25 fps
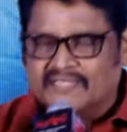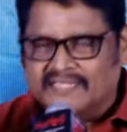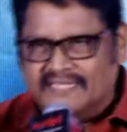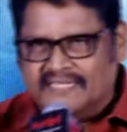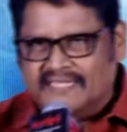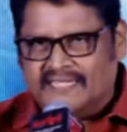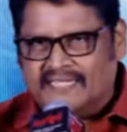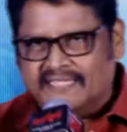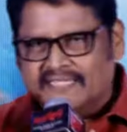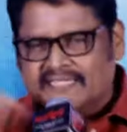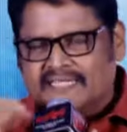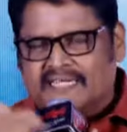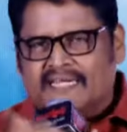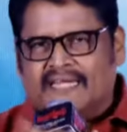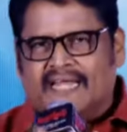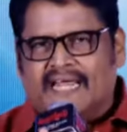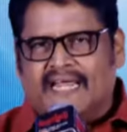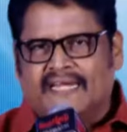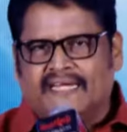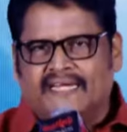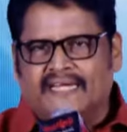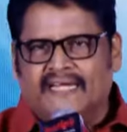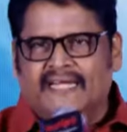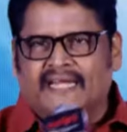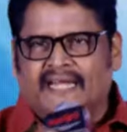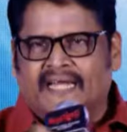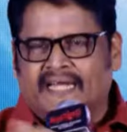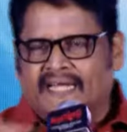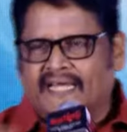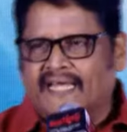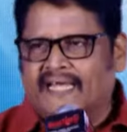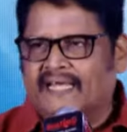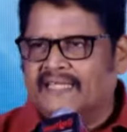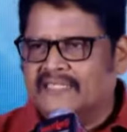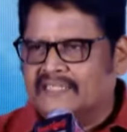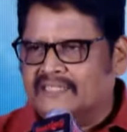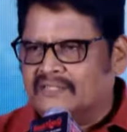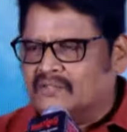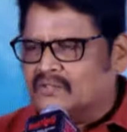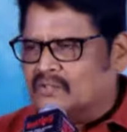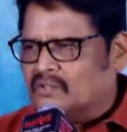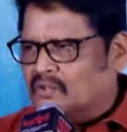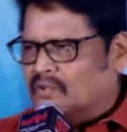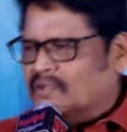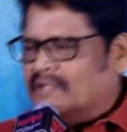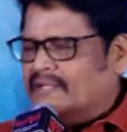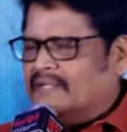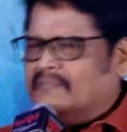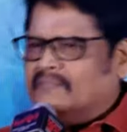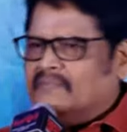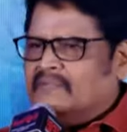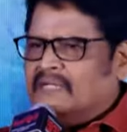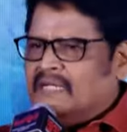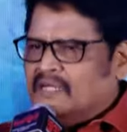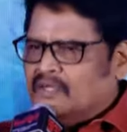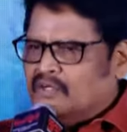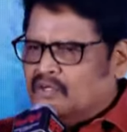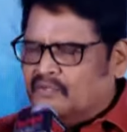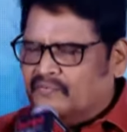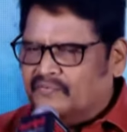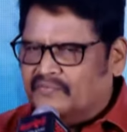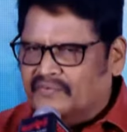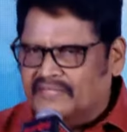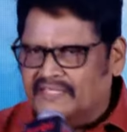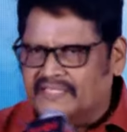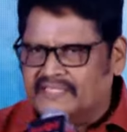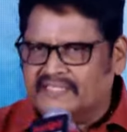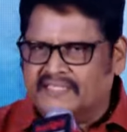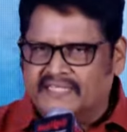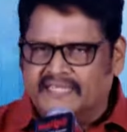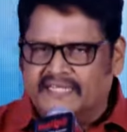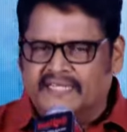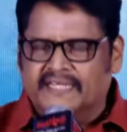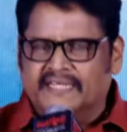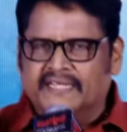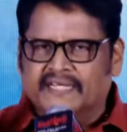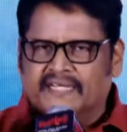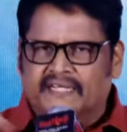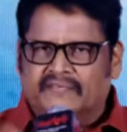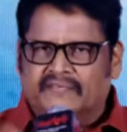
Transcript: interested in acting, and I told him to finish the degree